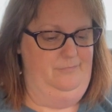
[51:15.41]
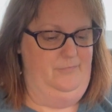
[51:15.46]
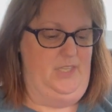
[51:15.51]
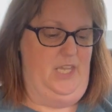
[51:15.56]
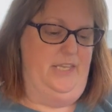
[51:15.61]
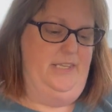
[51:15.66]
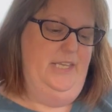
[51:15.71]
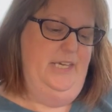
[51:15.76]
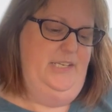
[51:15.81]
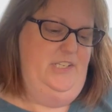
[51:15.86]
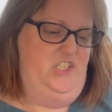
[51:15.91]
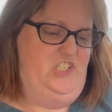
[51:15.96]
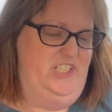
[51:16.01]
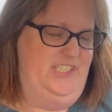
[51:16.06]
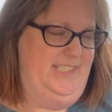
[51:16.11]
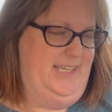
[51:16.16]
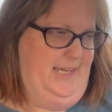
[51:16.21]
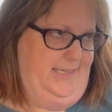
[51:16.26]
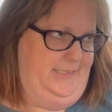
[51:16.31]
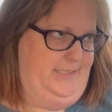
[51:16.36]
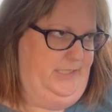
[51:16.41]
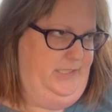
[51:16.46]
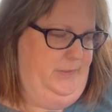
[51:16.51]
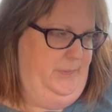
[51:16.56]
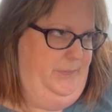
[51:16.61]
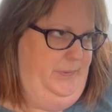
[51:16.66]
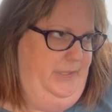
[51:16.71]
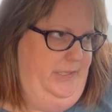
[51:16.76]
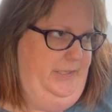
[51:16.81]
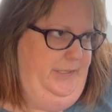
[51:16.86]
And then she's acting
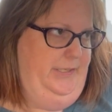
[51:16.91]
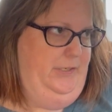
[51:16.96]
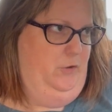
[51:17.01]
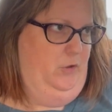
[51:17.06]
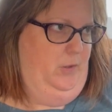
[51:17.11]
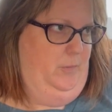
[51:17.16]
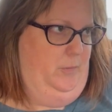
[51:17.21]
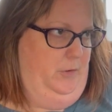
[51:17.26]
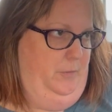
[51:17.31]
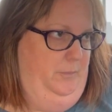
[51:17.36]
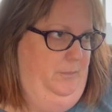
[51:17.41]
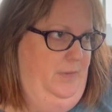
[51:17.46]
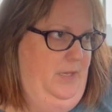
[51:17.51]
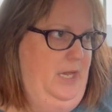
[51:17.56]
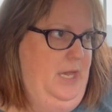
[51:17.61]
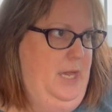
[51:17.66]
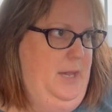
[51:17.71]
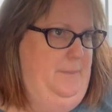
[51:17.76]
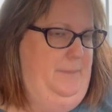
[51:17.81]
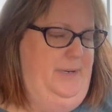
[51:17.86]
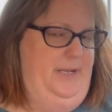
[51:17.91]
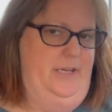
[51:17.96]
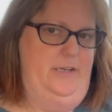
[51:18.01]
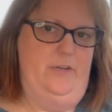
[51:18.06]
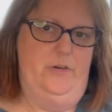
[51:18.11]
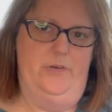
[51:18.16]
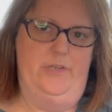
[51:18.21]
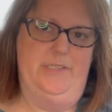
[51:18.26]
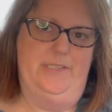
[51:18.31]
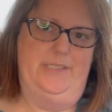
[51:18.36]
completely normal, but I
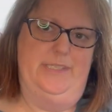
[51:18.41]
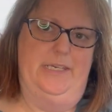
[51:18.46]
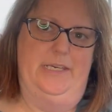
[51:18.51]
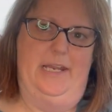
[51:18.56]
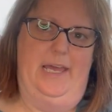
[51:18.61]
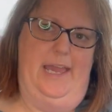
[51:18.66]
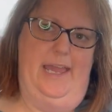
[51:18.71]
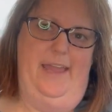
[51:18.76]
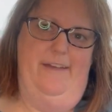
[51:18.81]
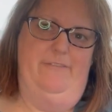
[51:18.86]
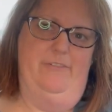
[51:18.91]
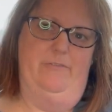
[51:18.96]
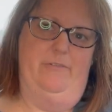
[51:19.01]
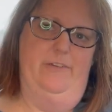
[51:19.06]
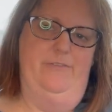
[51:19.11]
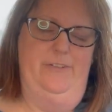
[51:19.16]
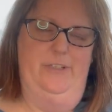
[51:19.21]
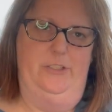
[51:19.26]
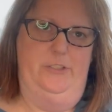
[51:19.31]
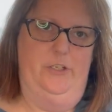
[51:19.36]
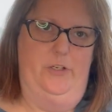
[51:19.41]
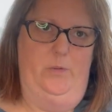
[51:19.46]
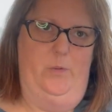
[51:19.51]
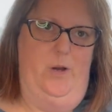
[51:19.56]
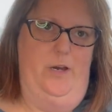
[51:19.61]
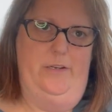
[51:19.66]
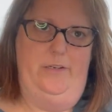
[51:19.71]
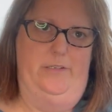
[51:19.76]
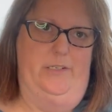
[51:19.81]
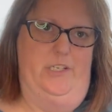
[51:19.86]
noticed that I haven't refilled her
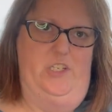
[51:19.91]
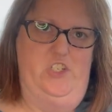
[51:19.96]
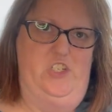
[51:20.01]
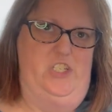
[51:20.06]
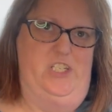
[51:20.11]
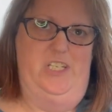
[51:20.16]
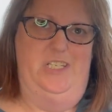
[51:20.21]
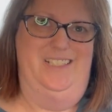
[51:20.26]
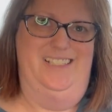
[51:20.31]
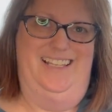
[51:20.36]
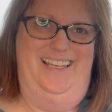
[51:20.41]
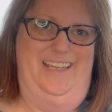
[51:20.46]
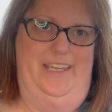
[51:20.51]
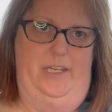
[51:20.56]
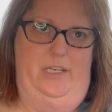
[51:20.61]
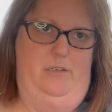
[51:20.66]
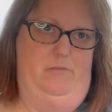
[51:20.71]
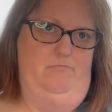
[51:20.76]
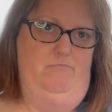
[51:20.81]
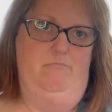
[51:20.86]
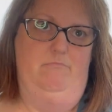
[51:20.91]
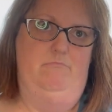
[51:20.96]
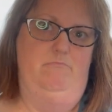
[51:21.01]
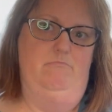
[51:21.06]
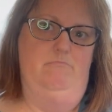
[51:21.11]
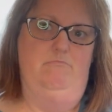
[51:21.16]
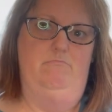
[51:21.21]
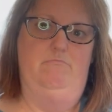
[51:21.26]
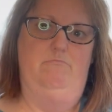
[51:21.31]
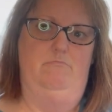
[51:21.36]
water dish in like
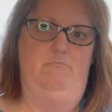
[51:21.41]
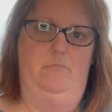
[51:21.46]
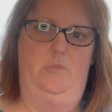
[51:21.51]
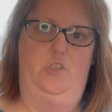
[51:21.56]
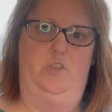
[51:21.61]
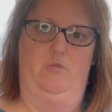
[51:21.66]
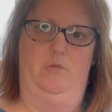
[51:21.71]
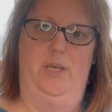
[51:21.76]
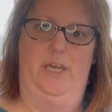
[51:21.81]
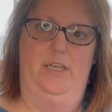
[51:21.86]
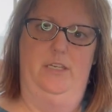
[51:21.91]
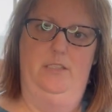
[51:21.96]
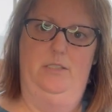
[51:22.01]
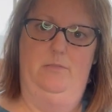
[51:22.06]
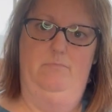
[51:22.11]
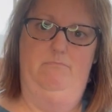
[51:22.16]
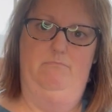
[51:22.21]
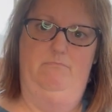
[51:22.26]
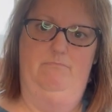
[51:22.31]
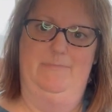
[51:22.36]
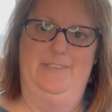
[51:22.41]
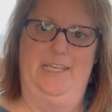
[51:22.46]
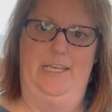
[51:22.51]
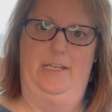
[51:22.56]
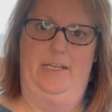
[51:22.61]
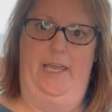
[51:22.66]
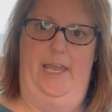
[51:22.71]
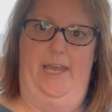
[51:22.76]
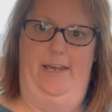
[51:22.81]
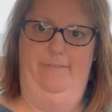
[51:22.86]
two days, day and
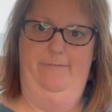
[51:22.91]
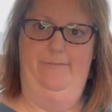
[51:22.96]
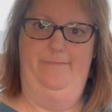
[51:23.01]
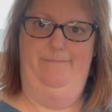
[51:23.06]
a half.